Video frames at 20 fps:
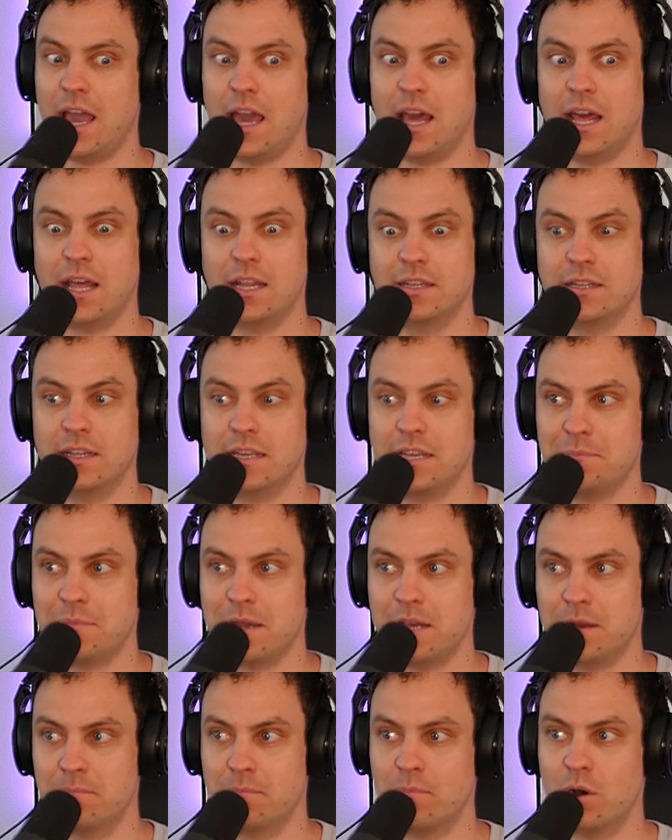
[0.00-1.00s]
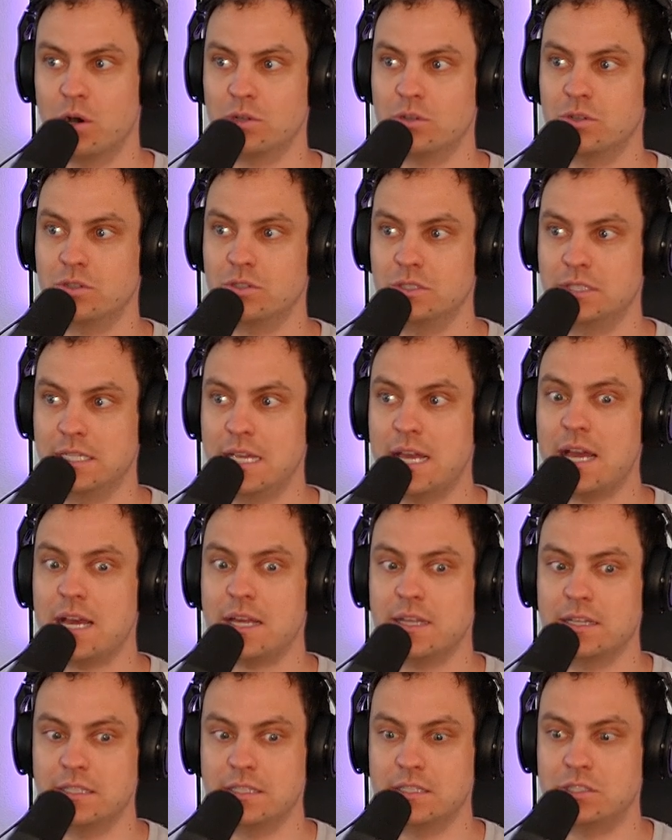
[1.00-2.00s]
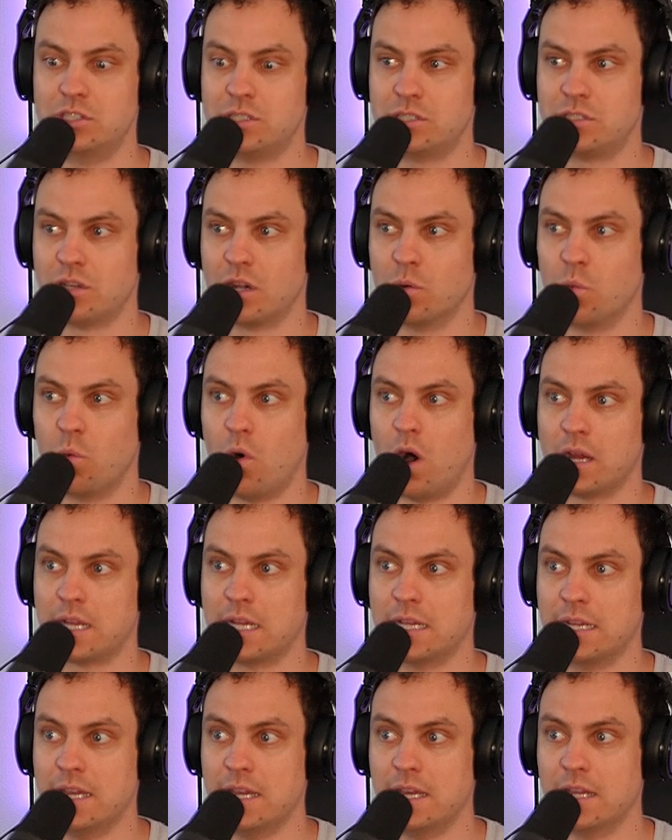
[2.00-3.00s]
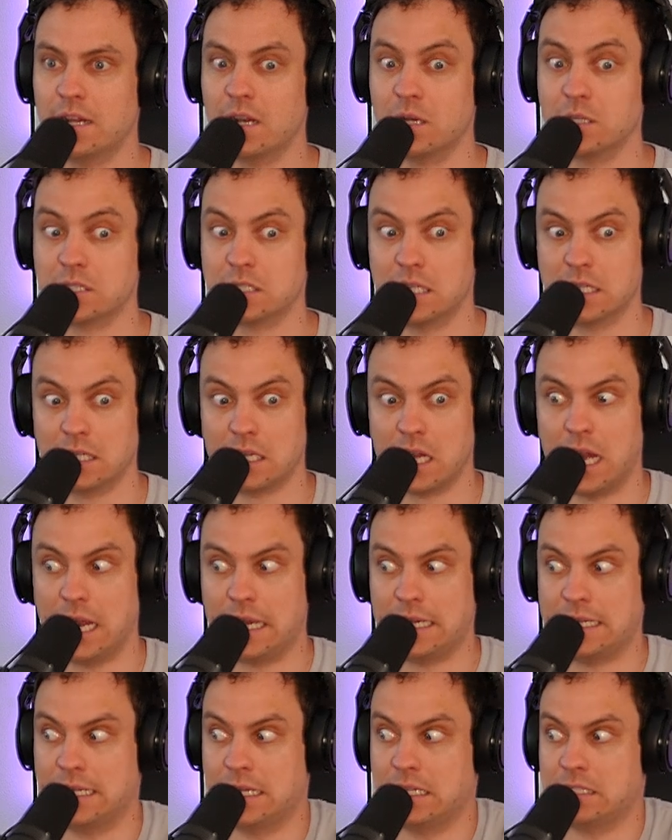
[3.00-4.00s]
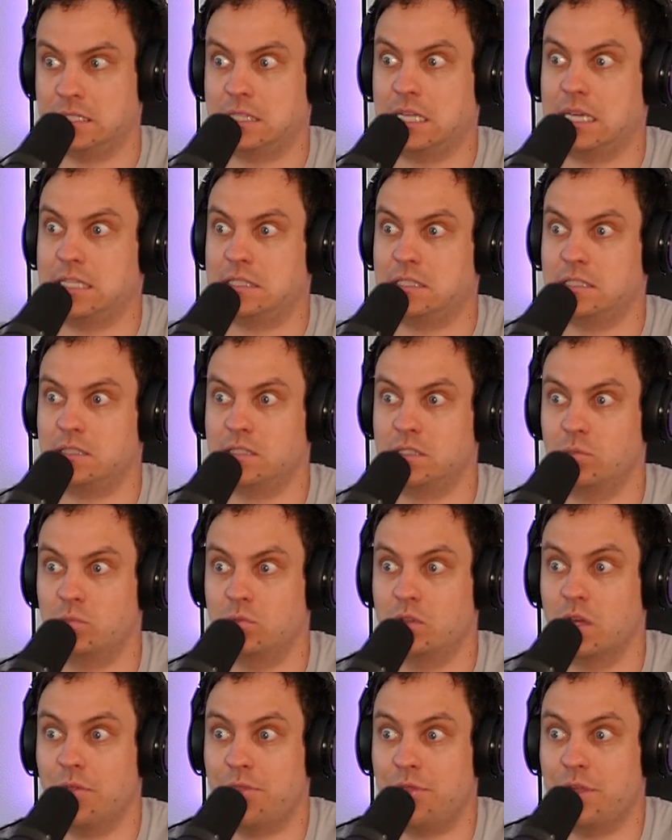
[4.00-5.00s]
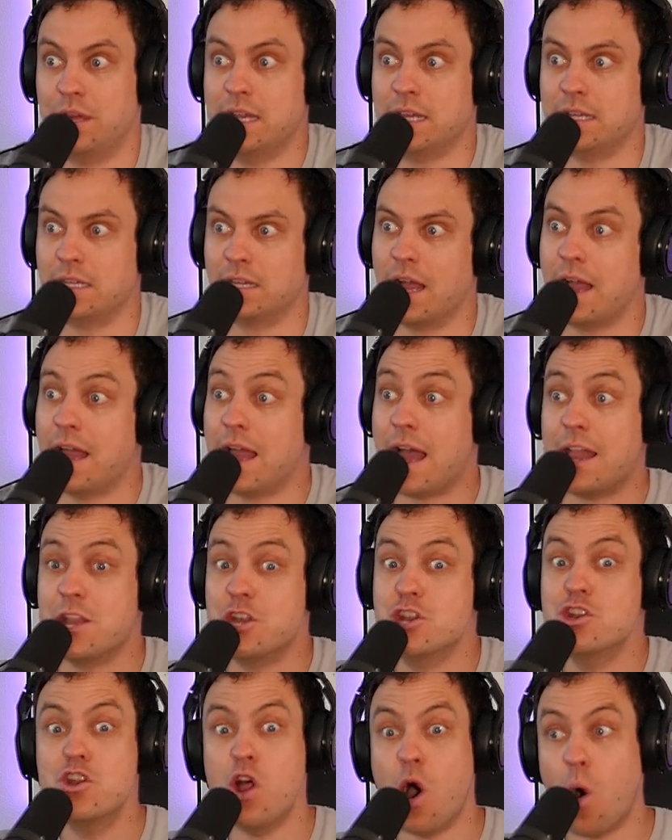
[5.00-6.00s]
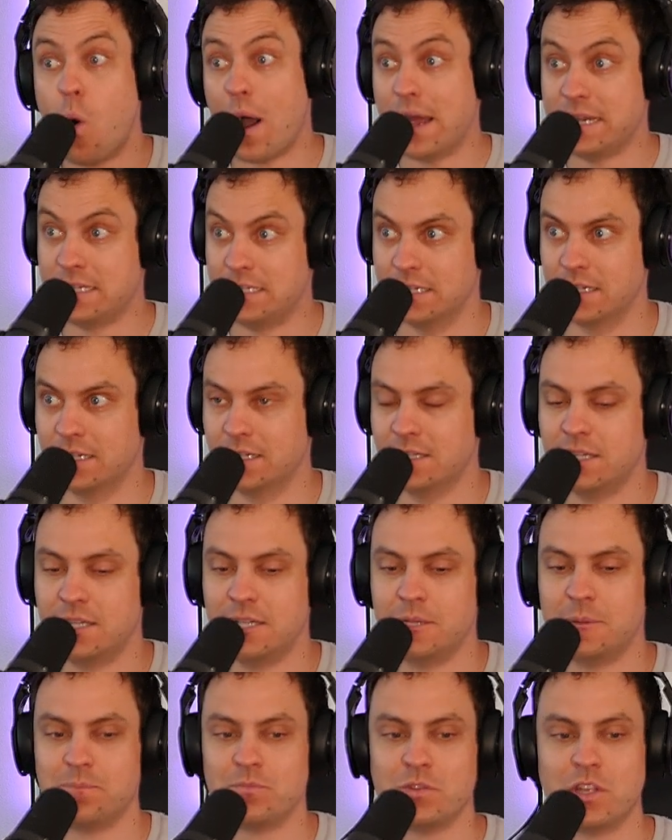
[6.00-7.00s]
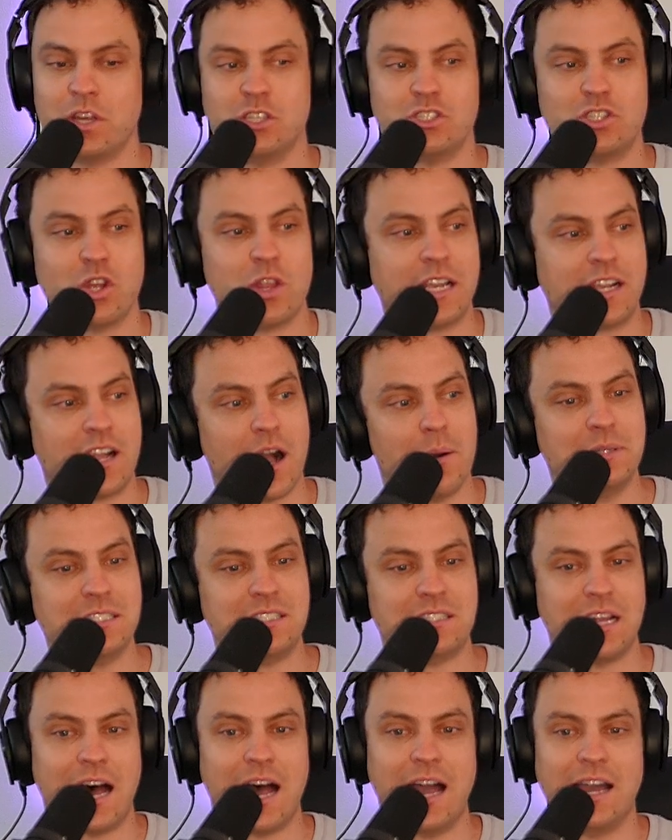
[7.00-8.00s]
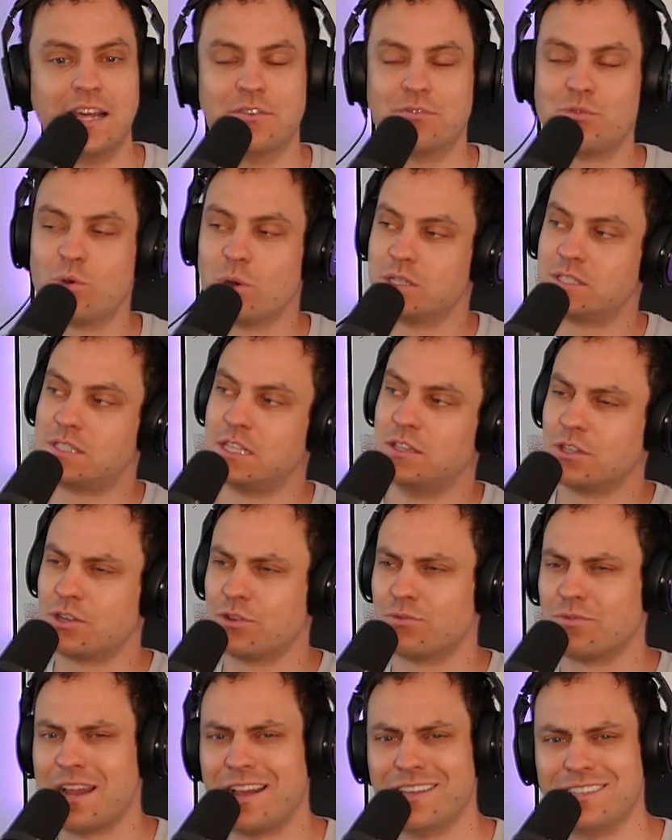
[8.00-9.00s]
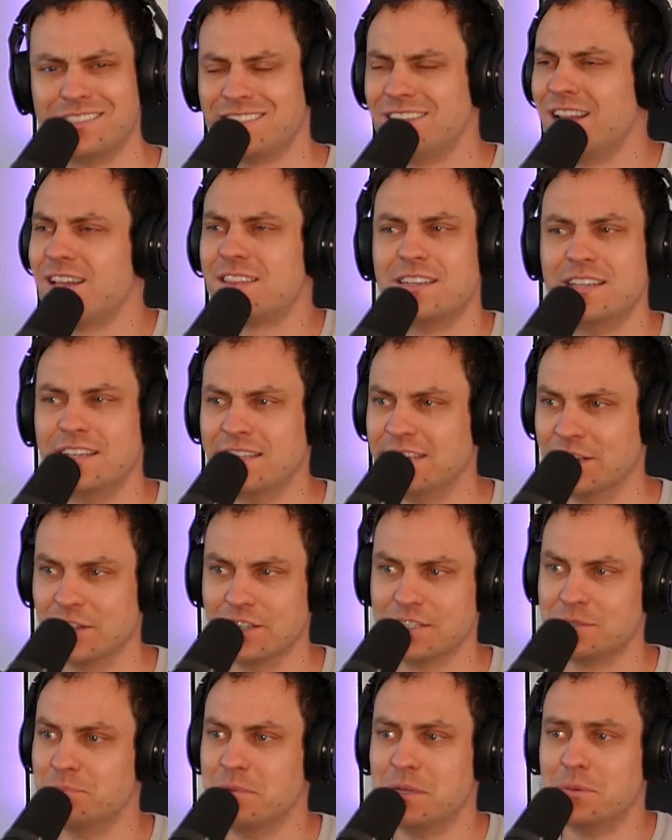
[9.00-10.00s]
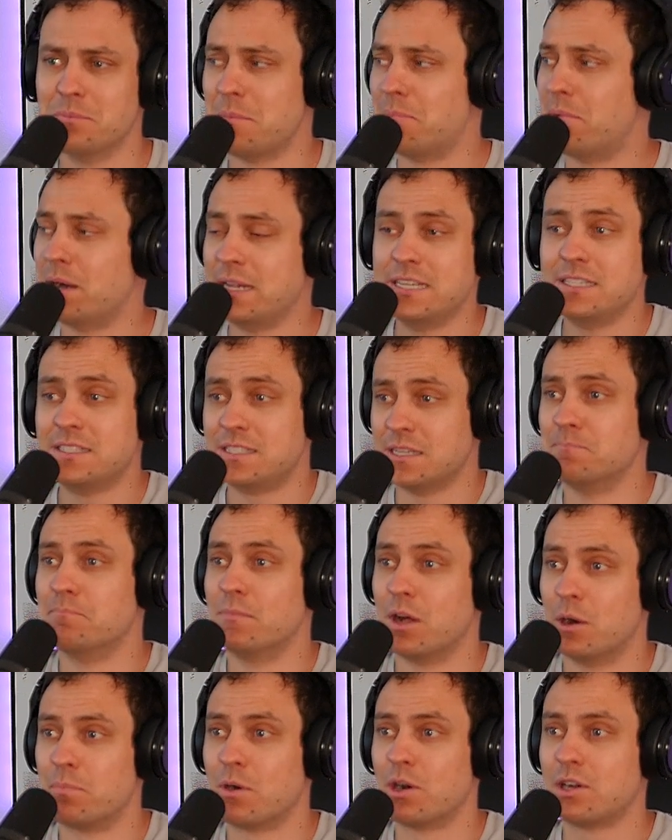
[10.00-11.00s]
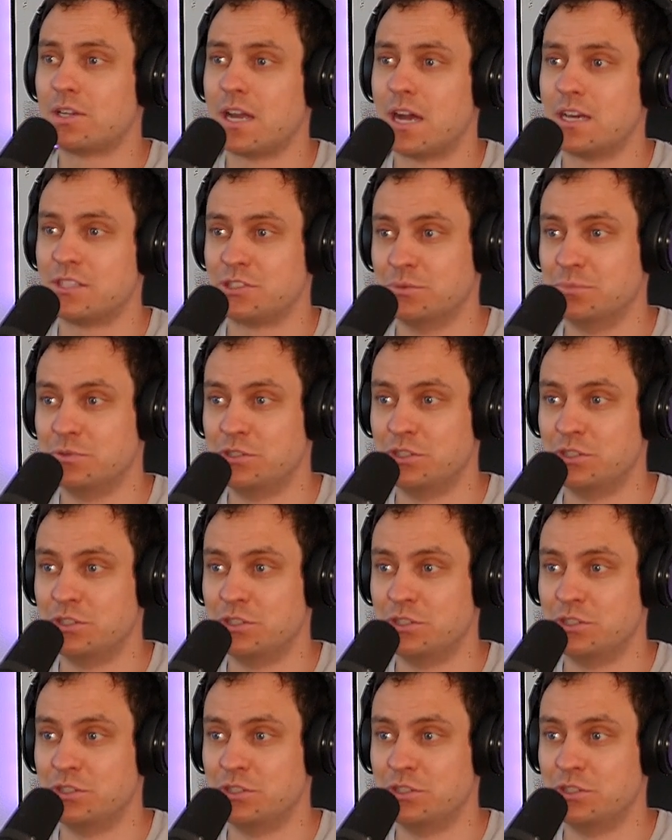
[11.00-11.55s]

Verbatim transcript: And he like made a, a mo- yeah, and he just started walking in, and I was like, I guess that's a thing. I had no idea. So they come inside. Of course, they look around. There's nothing in here. It's me and my but he's in a bird costume